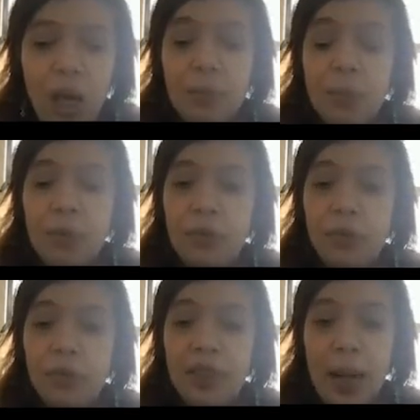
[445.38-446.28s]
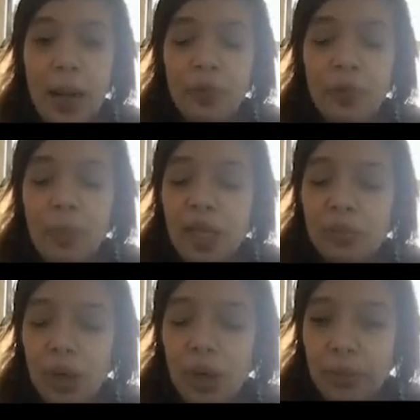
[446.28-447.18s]
people to the app from other
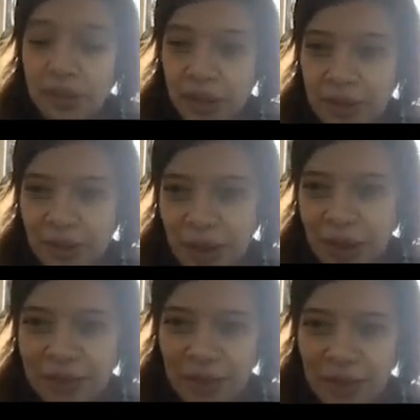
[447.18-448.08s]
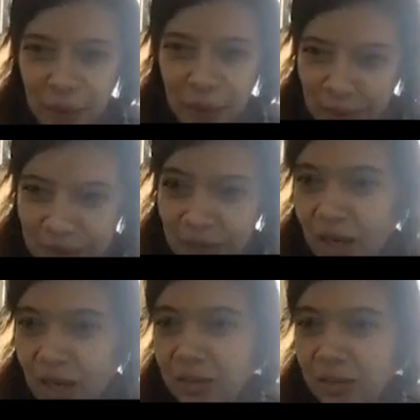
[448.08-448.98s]
properties like their
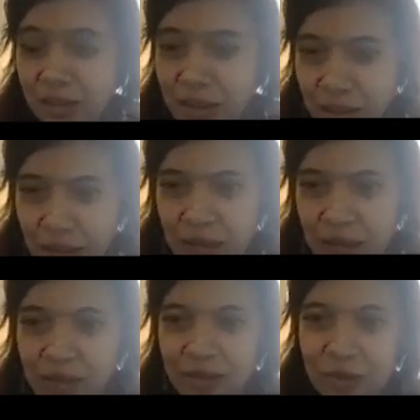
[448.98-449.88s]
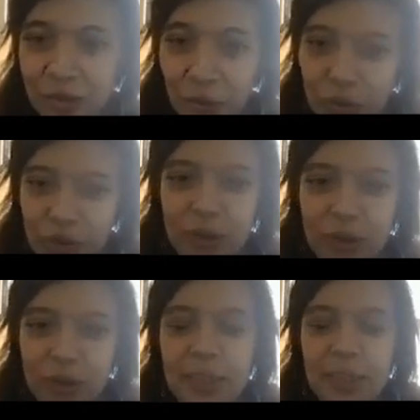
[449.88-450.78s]
website, email,
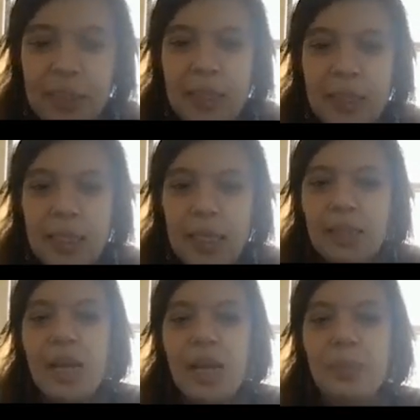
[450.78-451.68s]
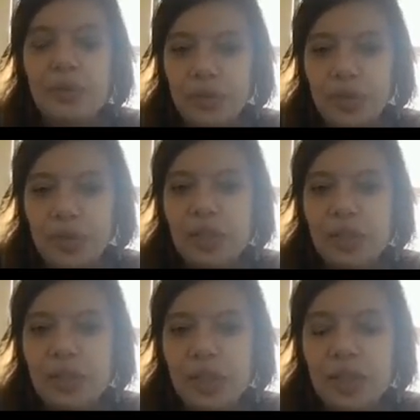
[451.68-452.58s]
social. And then Apple search ads
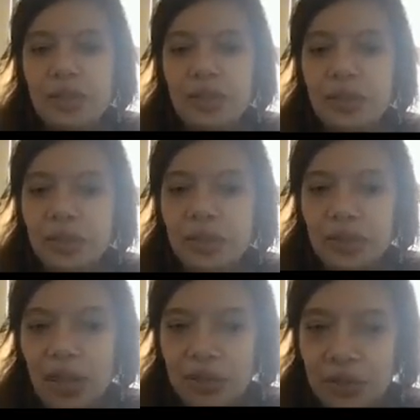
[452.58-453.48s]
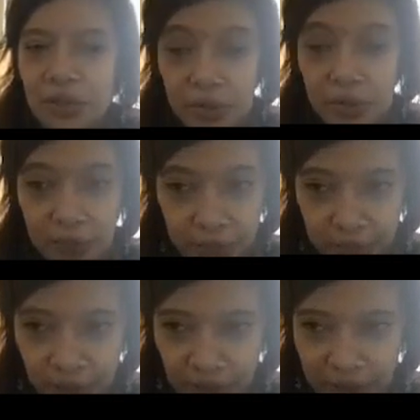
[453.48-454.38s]
is the third largest
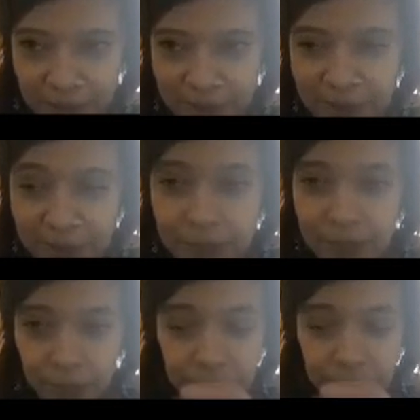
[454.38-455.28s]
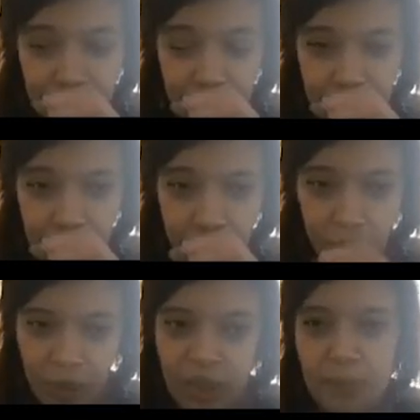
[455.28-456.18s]
when
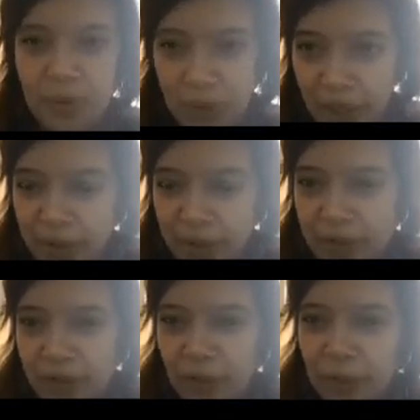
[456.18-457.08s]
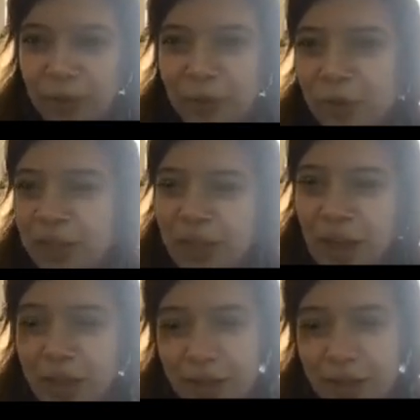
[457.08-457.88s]
it comes to networks. So when you look in our